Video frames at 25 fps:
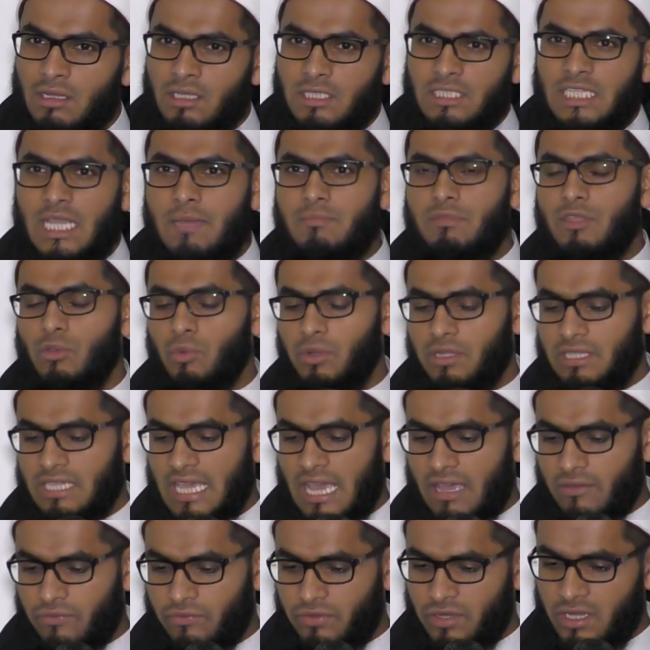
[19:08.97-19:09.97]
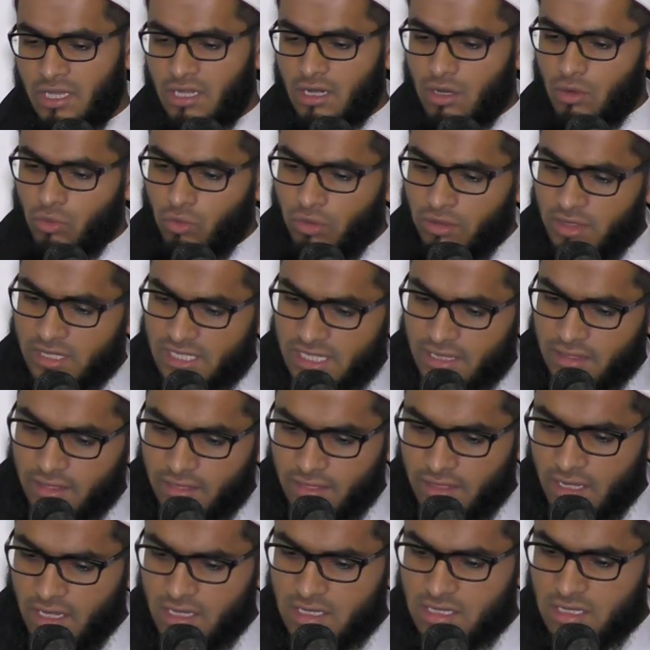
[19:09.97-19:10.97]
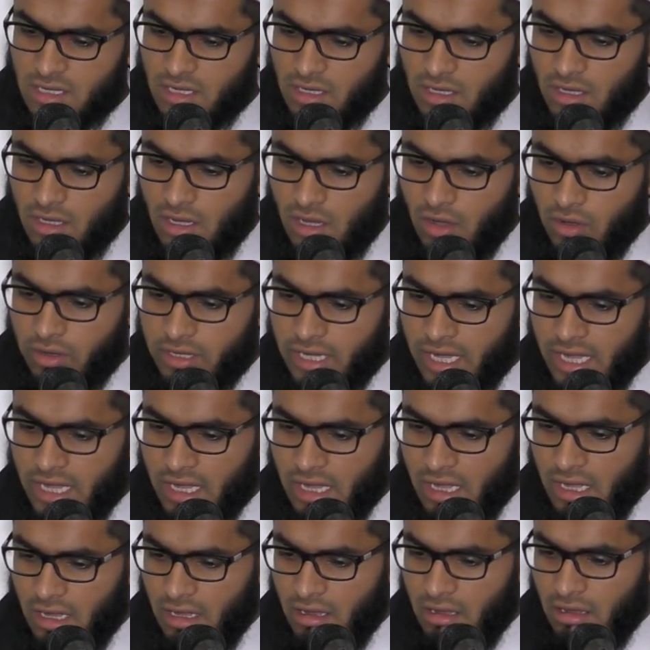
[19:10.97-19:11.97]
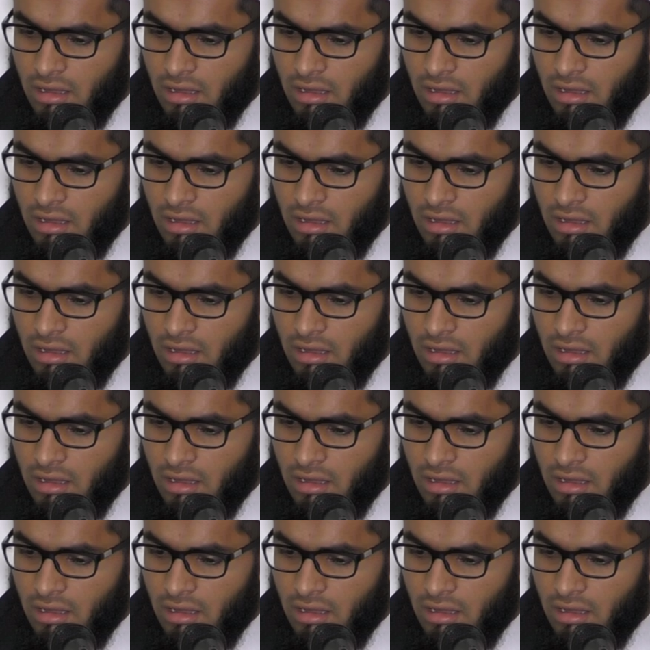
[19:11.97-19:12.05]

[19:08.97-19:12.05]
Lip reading: Same thing with caffeine and all of these other things. Okay,